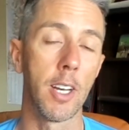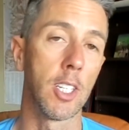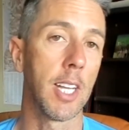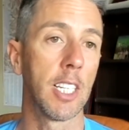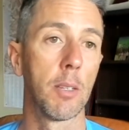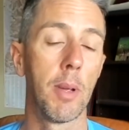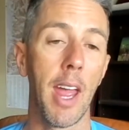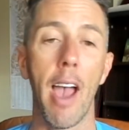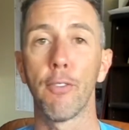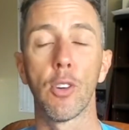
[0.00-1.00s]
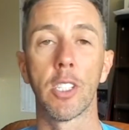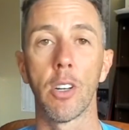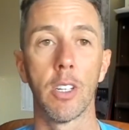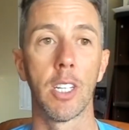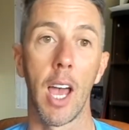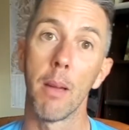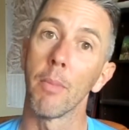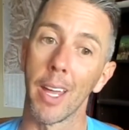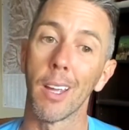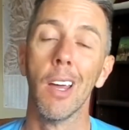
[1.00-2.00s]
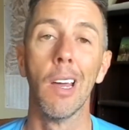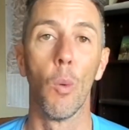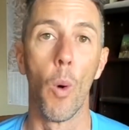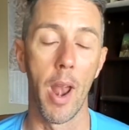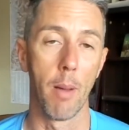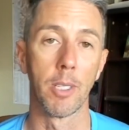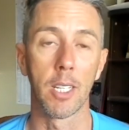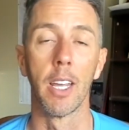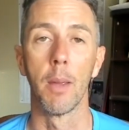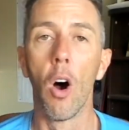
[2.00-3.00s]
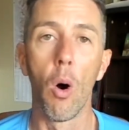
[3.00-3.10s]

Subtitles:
It just has to be after a certain time, like when I'm asleep.